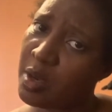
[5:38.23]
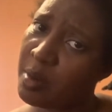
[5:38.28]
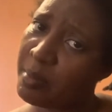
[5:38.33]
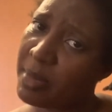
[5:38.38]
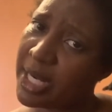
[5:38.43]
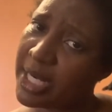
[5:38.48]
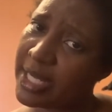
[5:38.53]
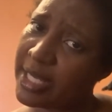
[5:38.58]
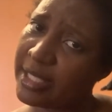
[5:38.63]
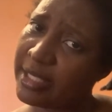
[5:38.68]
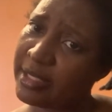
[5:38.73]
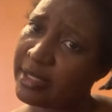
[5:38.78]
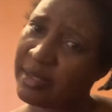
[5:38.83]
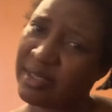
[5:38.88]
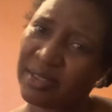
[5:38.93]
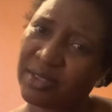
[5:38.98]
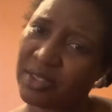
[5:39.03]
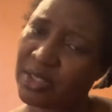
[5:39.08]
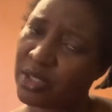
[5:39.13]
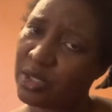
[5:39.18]
but
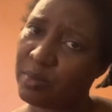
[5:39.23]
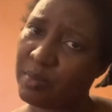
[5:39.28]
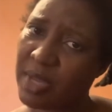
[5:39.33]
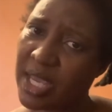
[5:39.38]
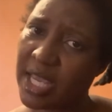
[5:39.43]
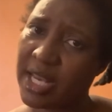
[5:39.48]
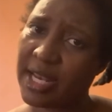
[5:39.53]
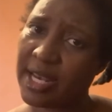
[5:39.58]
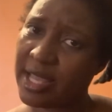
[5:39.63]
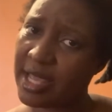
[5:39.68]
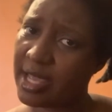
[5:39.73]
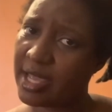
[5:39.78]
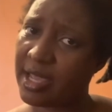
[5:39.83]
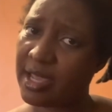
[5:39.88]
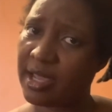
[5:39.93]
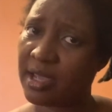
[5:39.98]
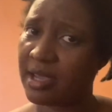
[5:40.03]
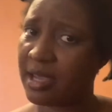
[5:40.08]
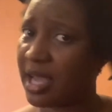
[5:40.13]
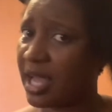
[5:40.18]
it's just mainly
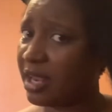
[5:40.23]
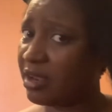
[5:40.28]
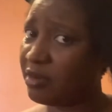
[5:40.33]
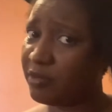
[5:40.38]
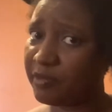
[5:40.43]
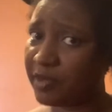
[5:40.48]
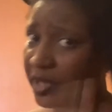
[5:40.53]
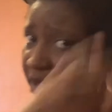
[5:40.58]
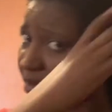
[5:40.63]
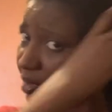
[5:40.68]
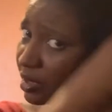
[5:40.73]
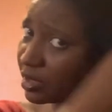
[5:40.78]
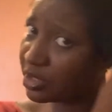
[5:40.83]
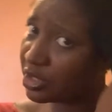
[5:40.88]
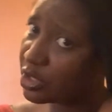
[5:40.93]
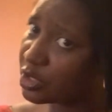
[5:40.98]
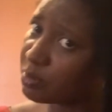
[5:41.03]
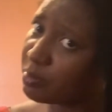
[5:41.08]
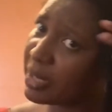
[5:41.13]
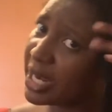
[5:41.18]
aloe vera,
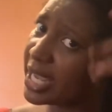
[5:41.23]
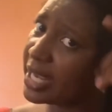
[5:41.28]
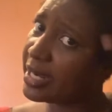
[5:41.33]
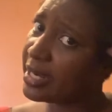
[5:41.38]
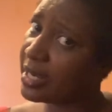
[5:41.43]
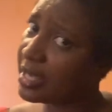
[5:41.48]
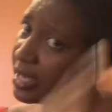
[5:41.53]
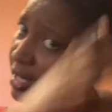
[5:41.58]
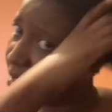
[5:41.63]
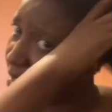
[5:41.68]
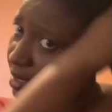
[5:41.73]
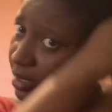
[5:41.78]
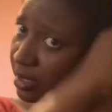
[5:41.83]
just blended